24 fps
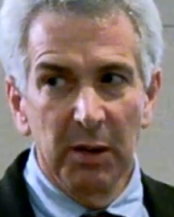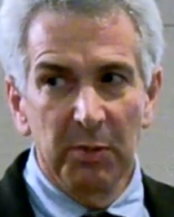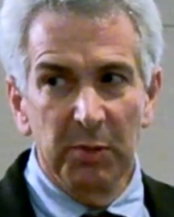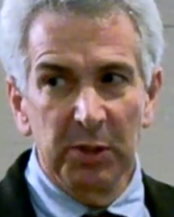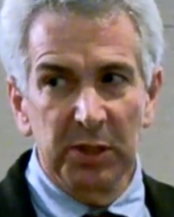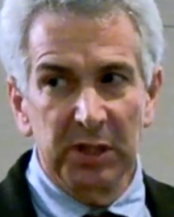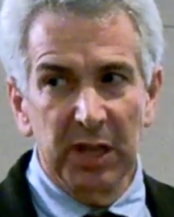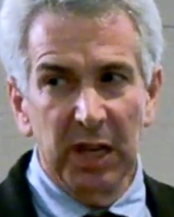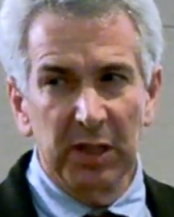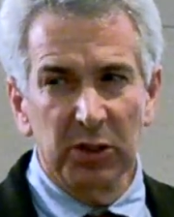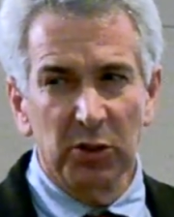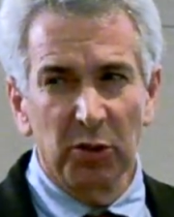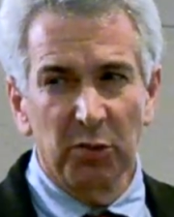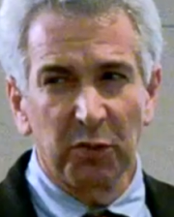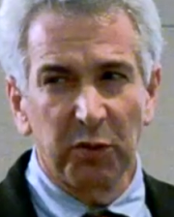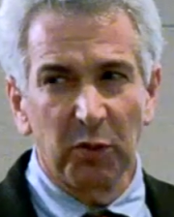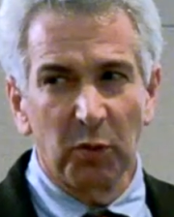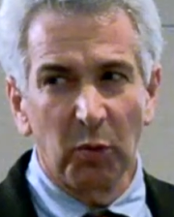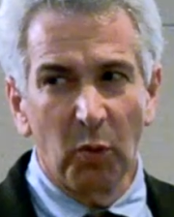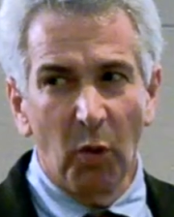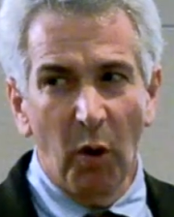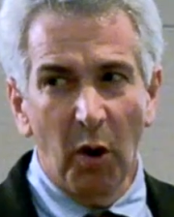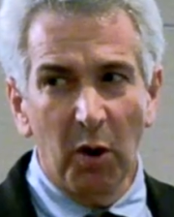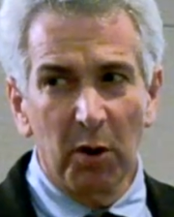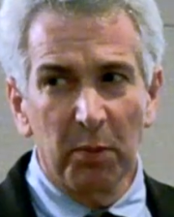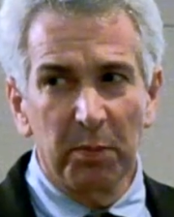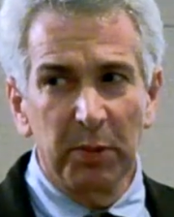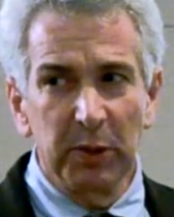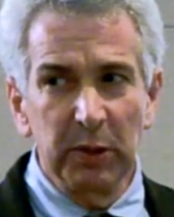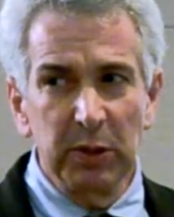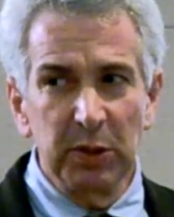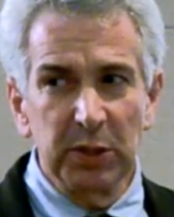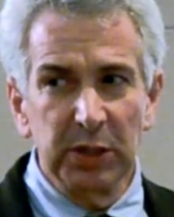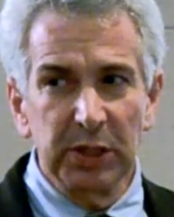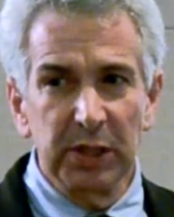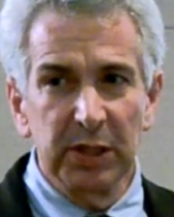potential for water
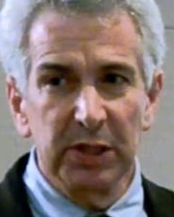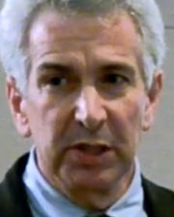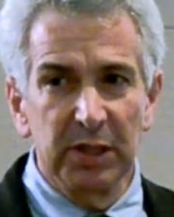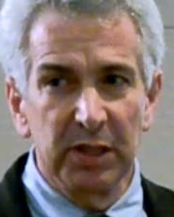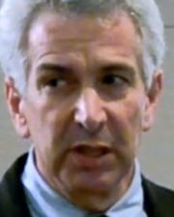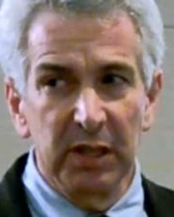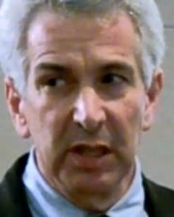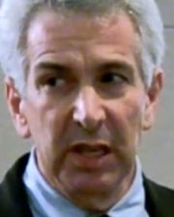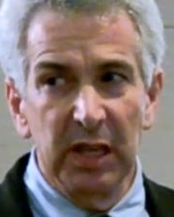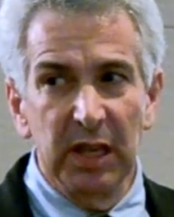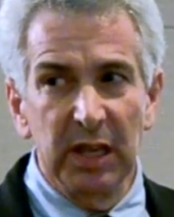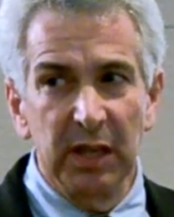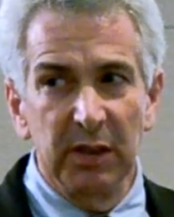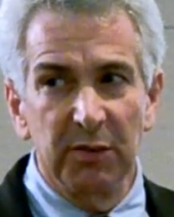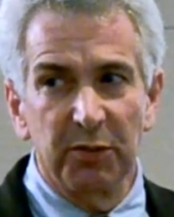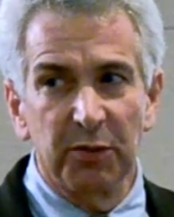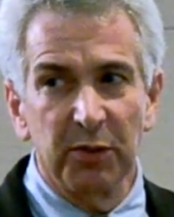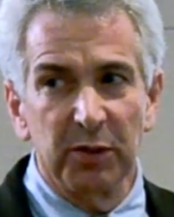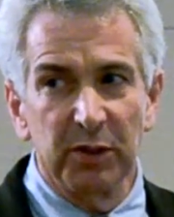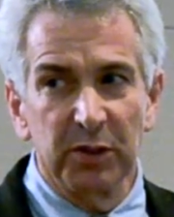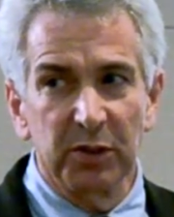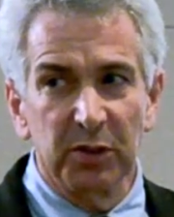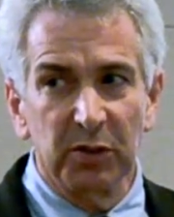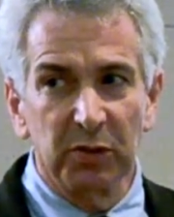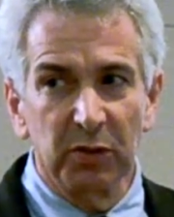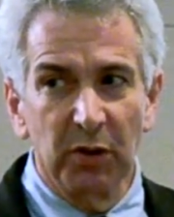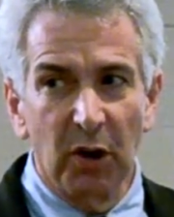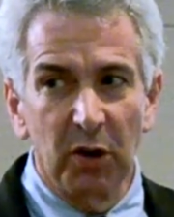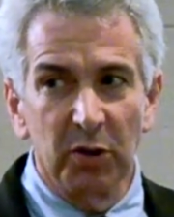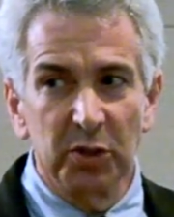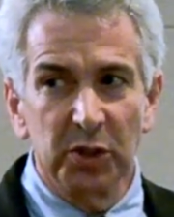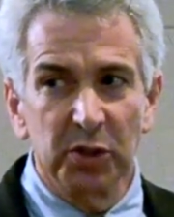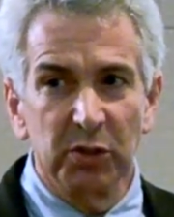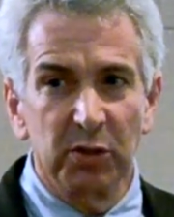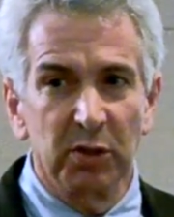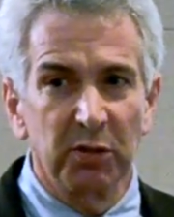pollution, the need for
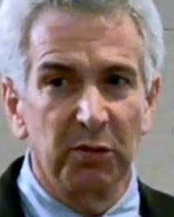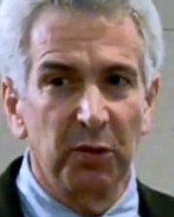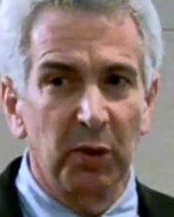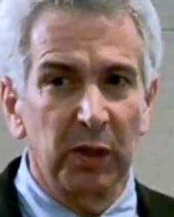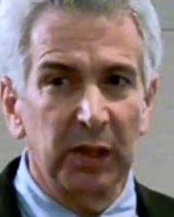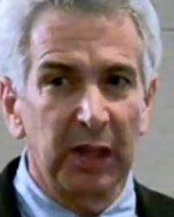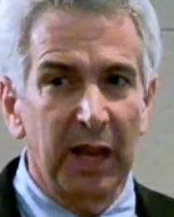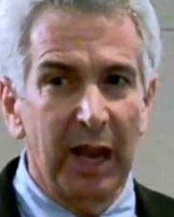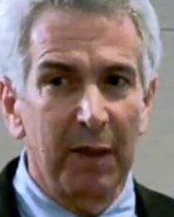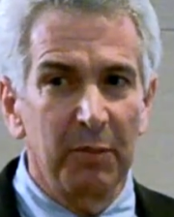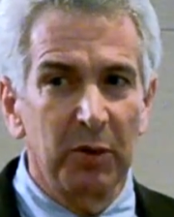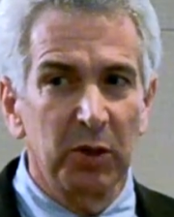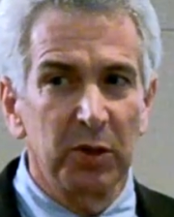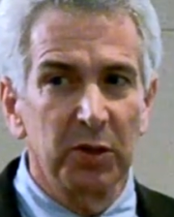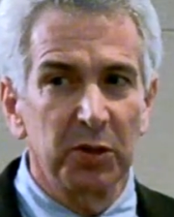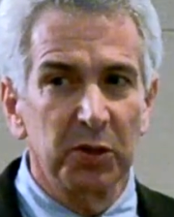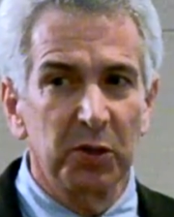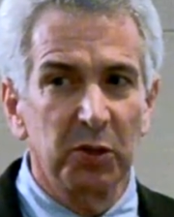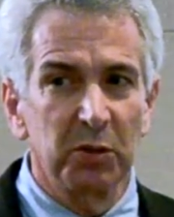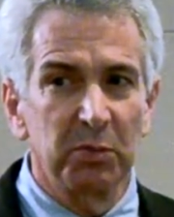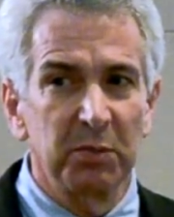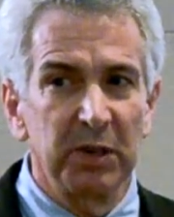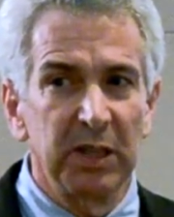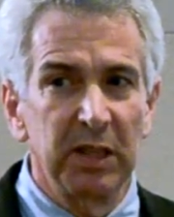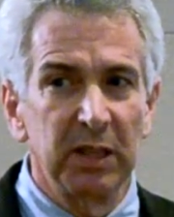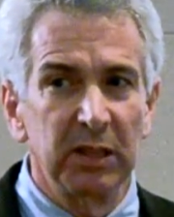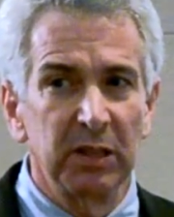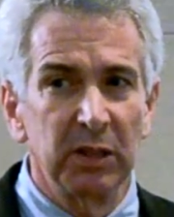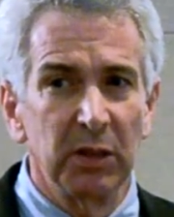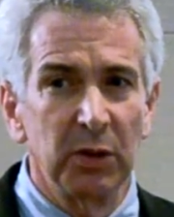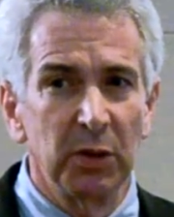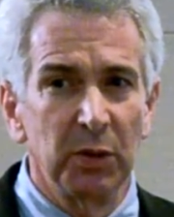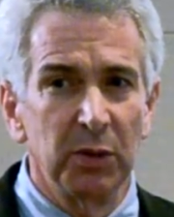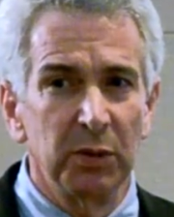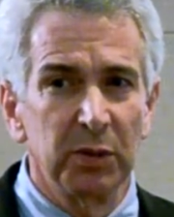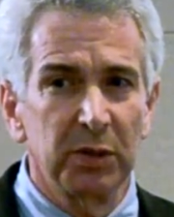disclosure of what chemicals are being
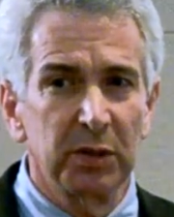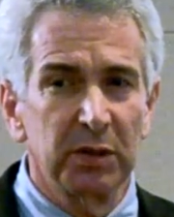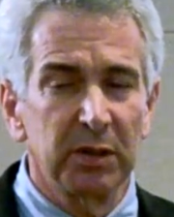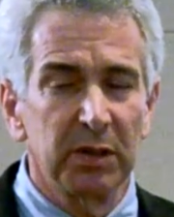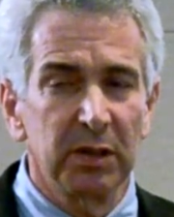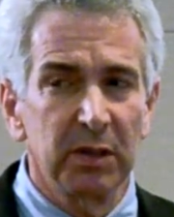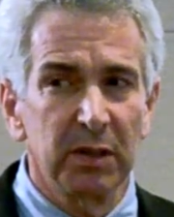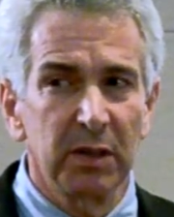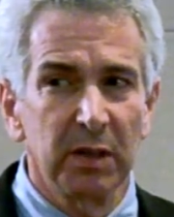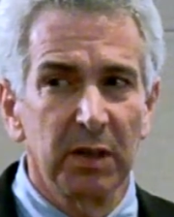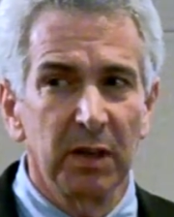used,